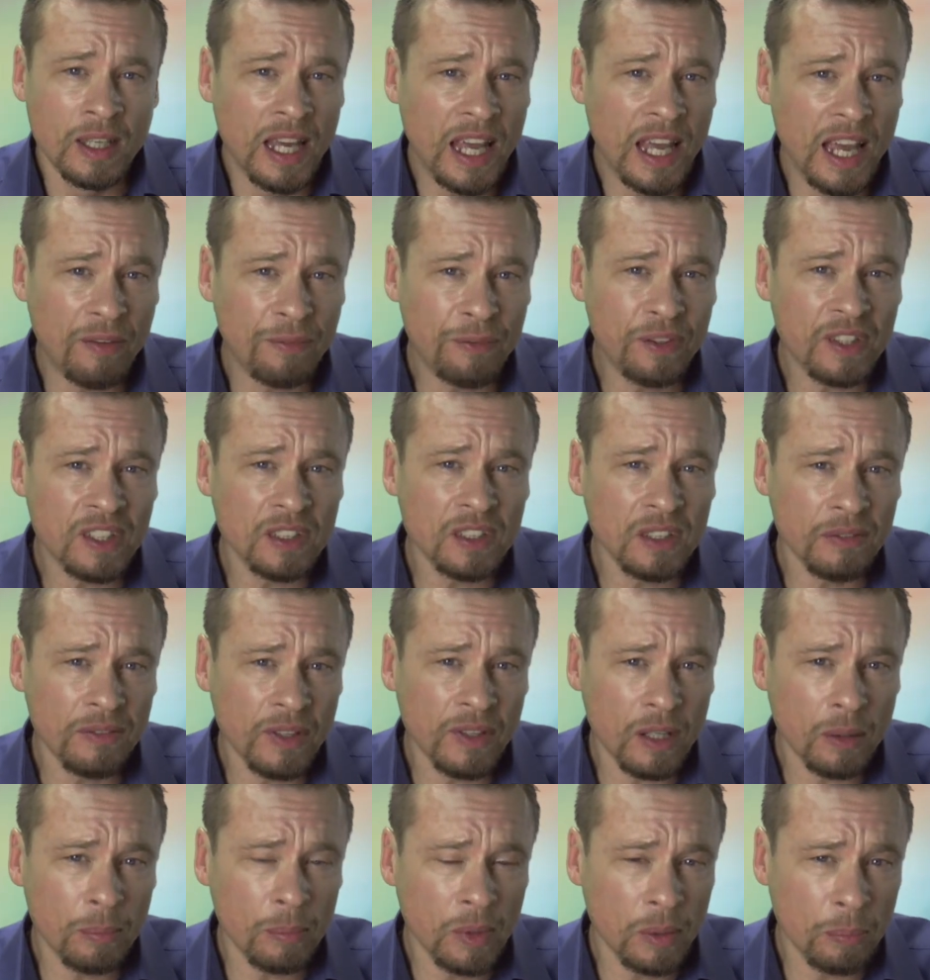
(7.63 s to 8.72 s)
African
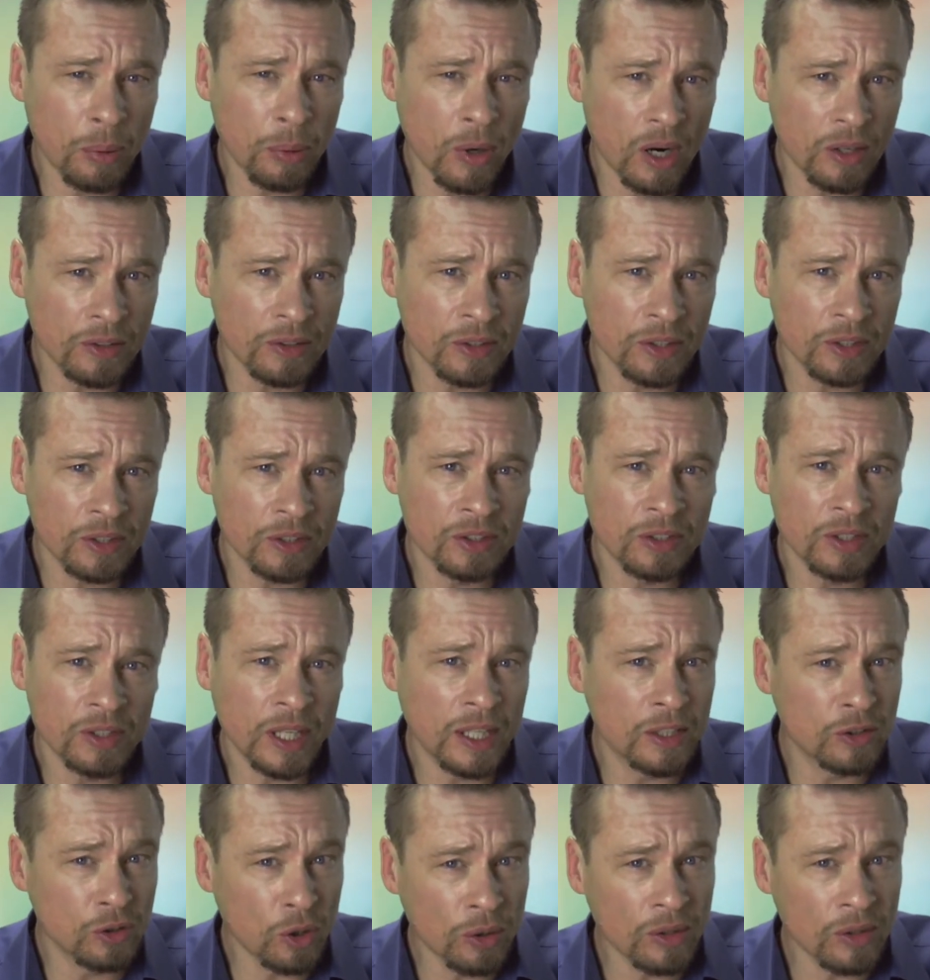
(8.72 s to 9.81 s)
development partners
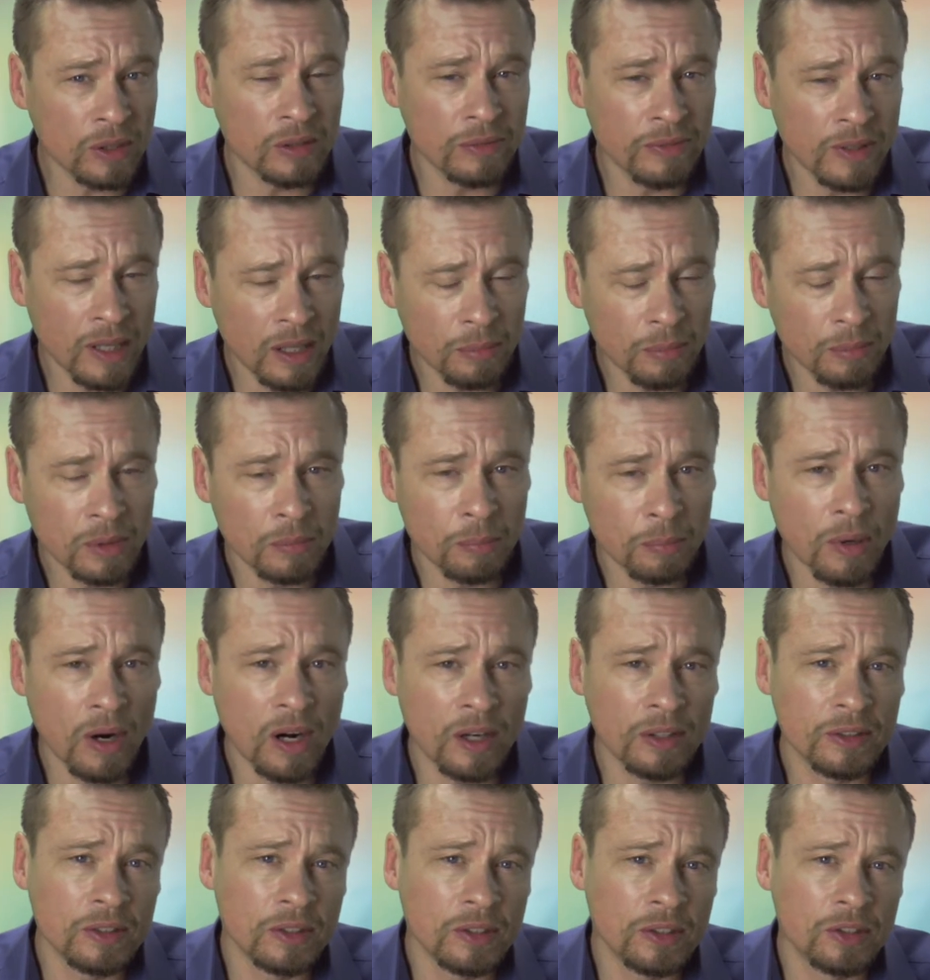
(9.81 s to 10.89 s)
and donor development
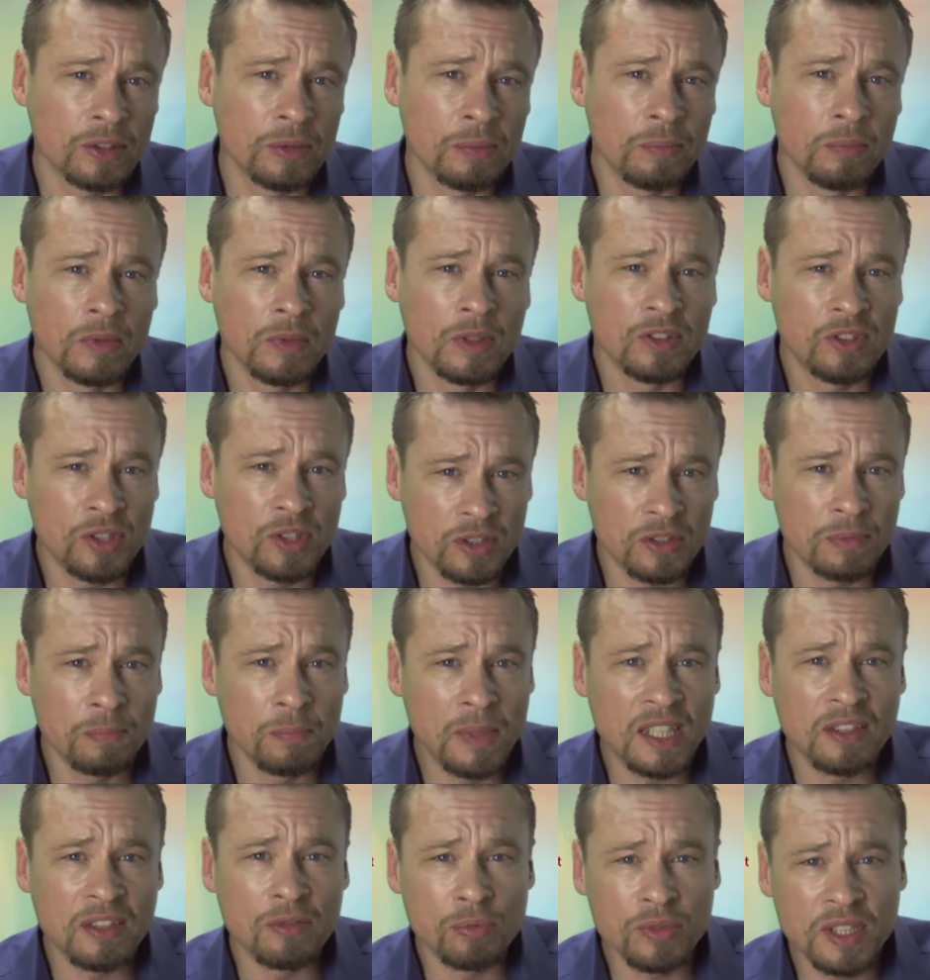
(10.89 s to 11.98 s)
partners just
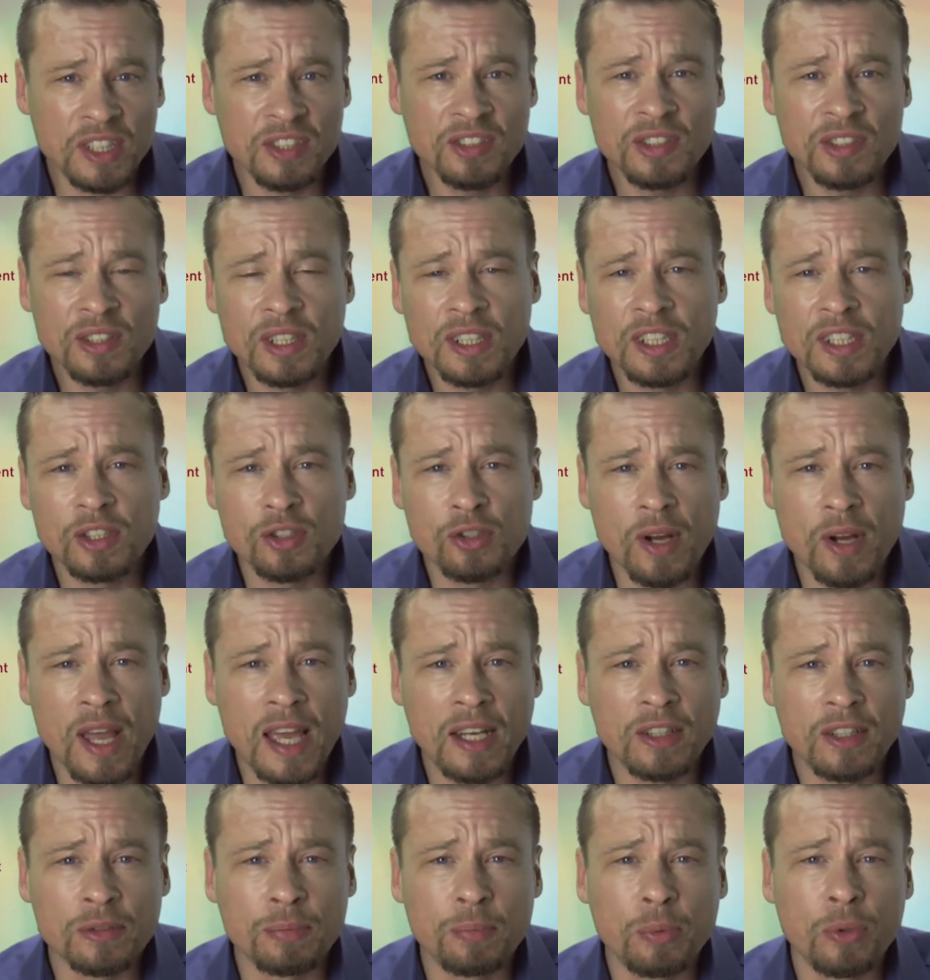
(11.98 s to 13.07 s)
met recently in
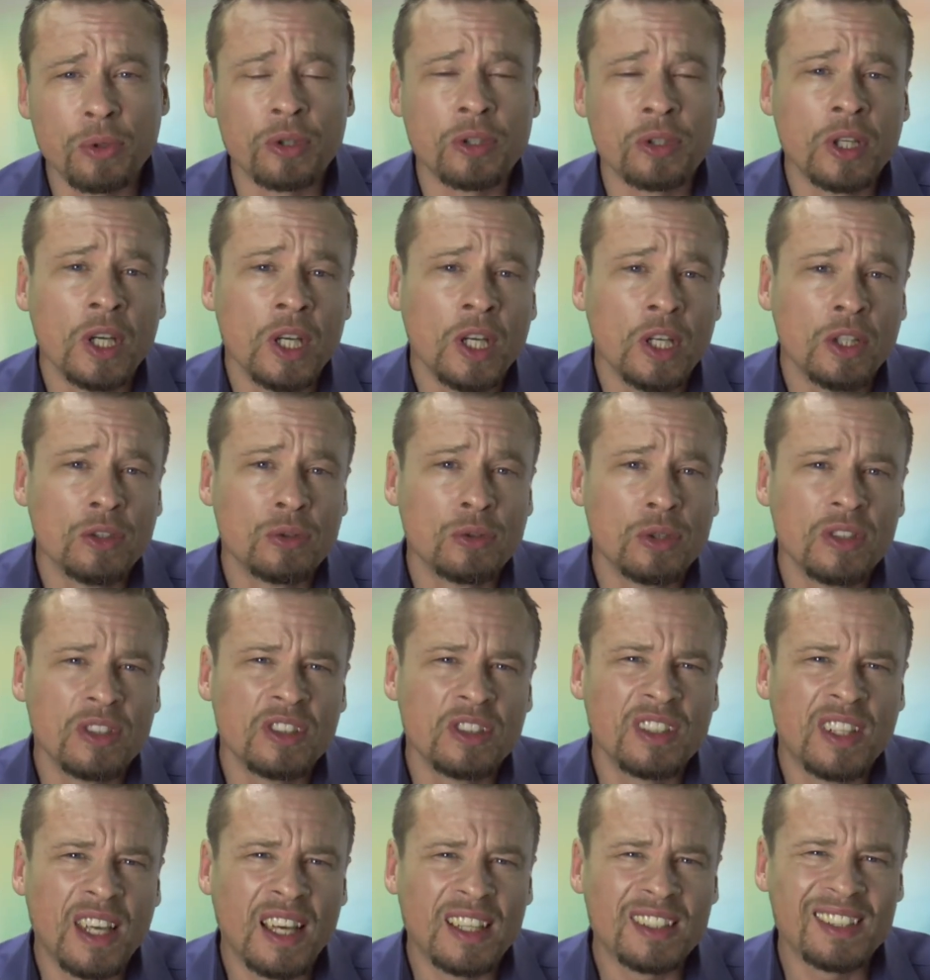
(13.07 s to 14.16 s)
Johannesburg to
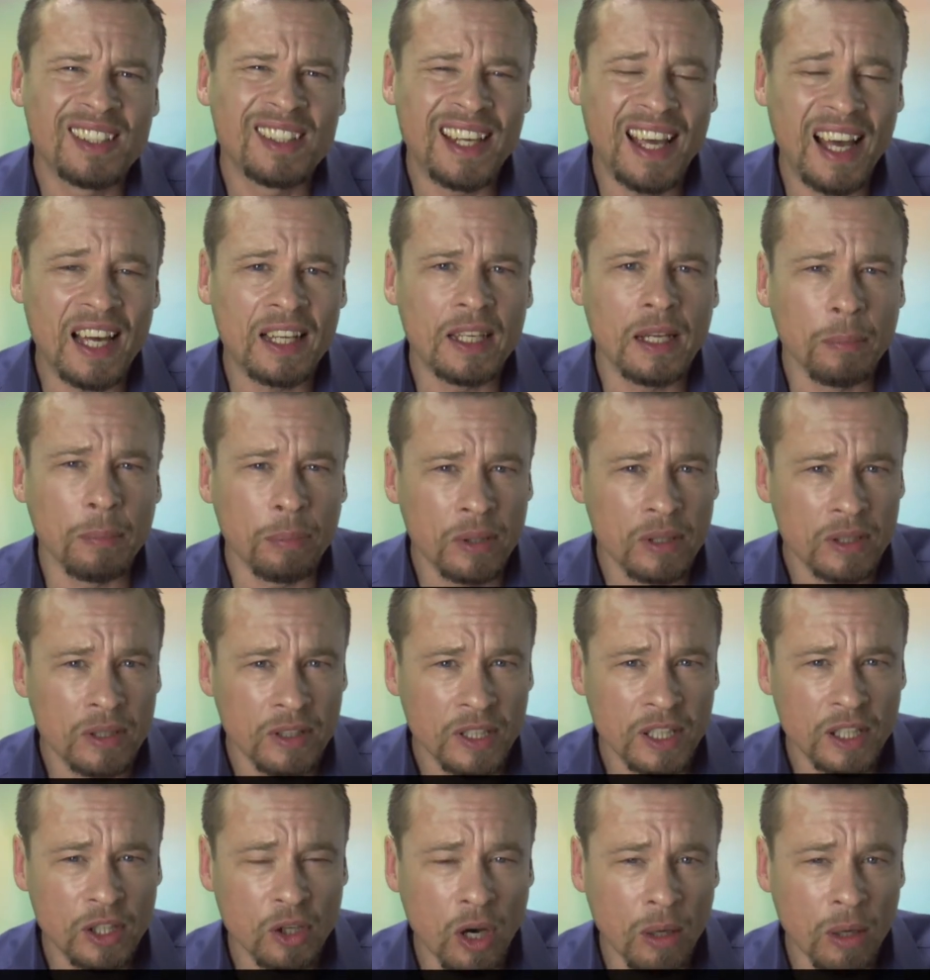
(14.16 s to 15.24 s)
discuss CAADP,
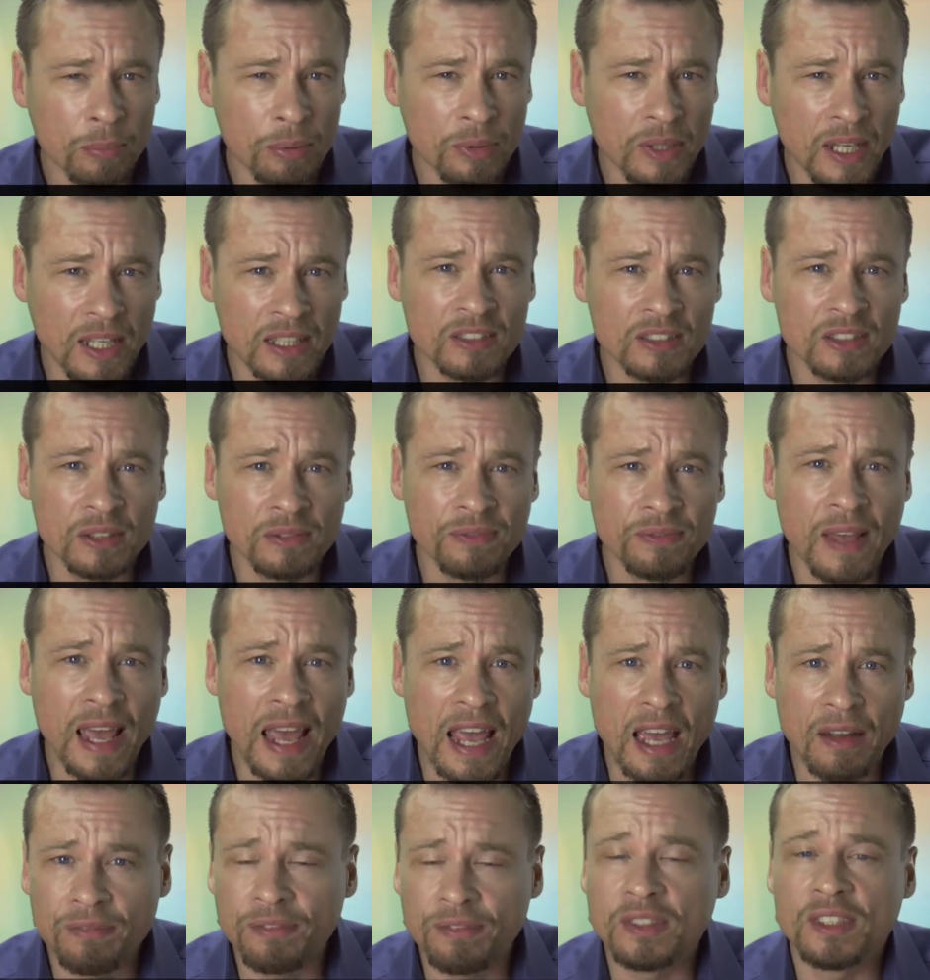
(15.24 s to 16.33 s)
the Comprehensive
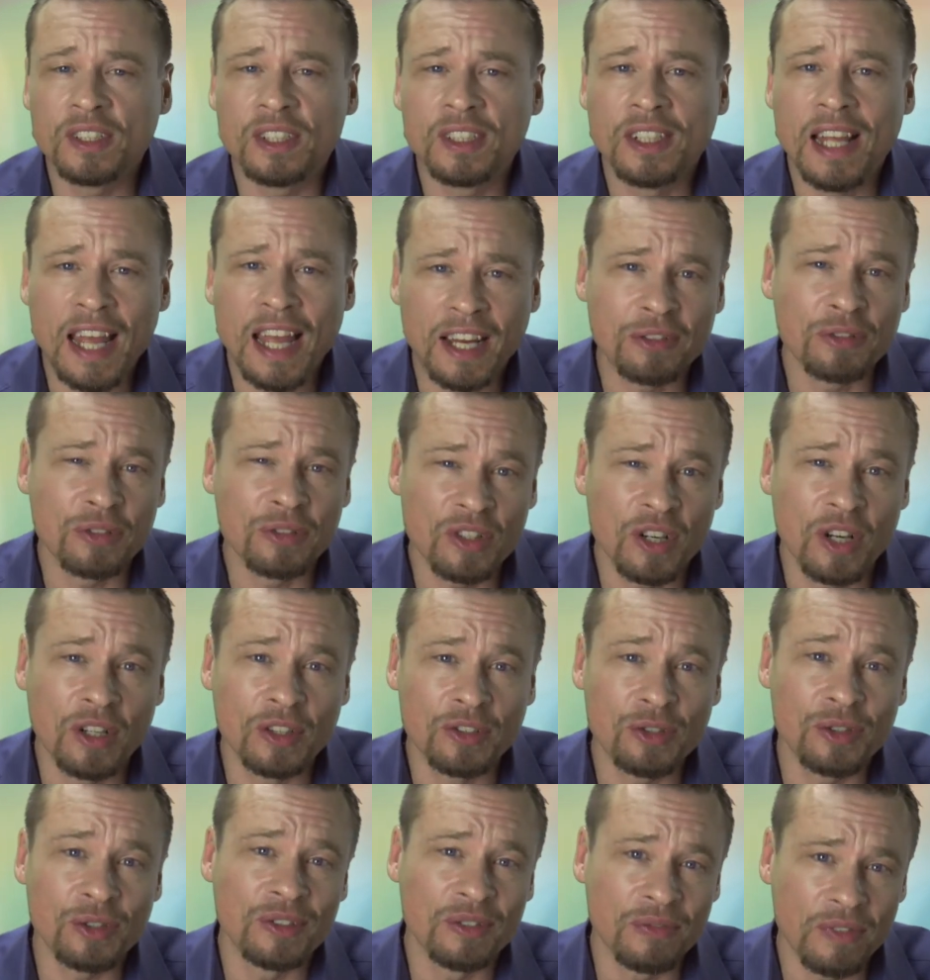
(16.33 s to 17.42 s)
African
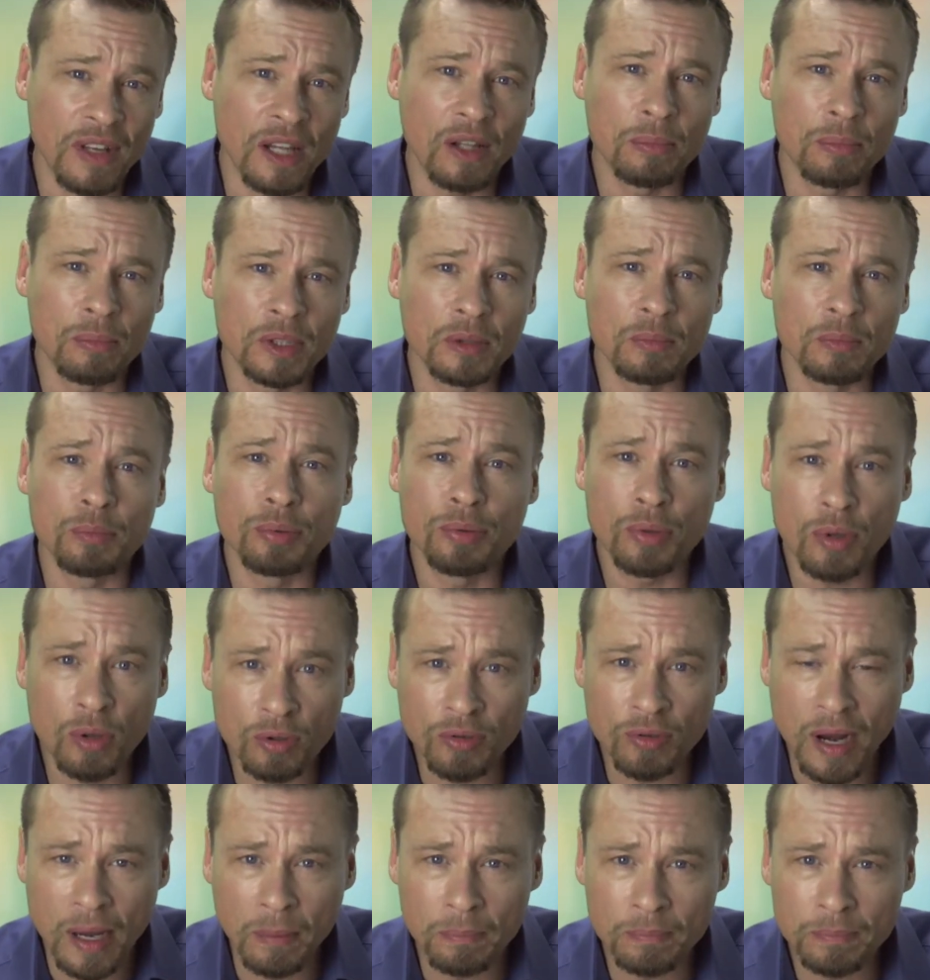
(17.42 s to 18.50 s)
Agriculture Development
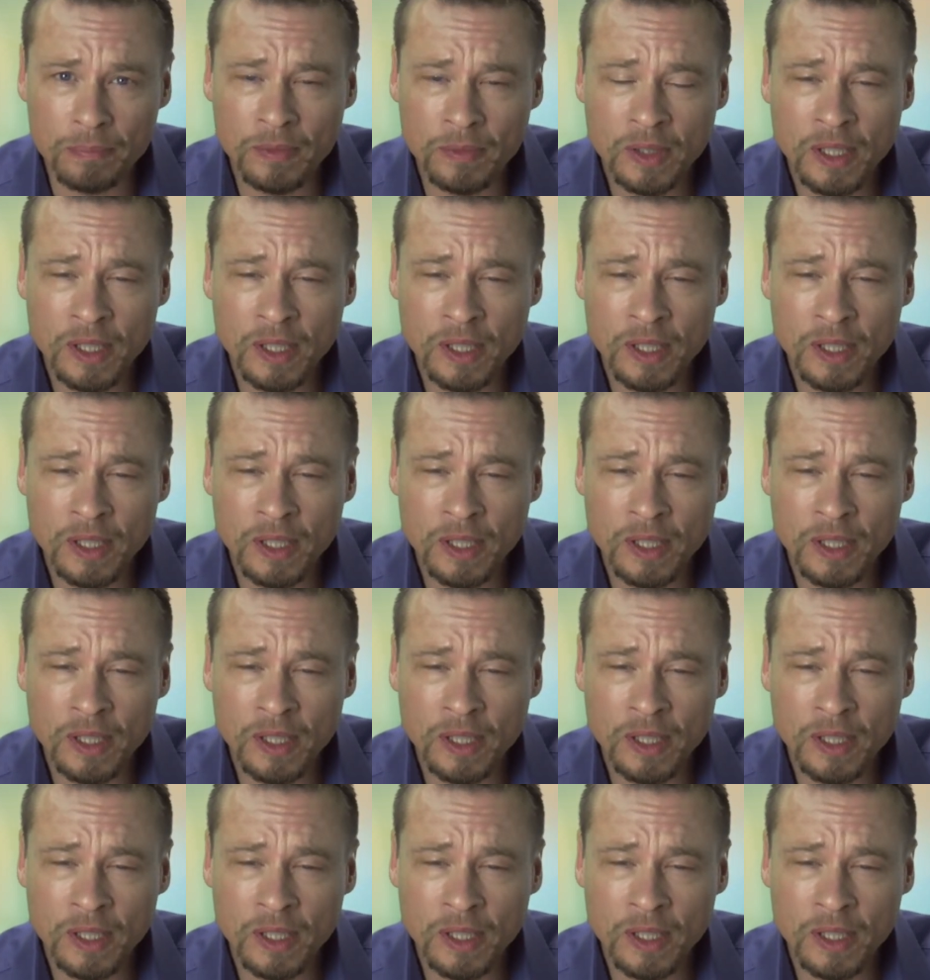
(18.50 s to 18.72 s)
Program,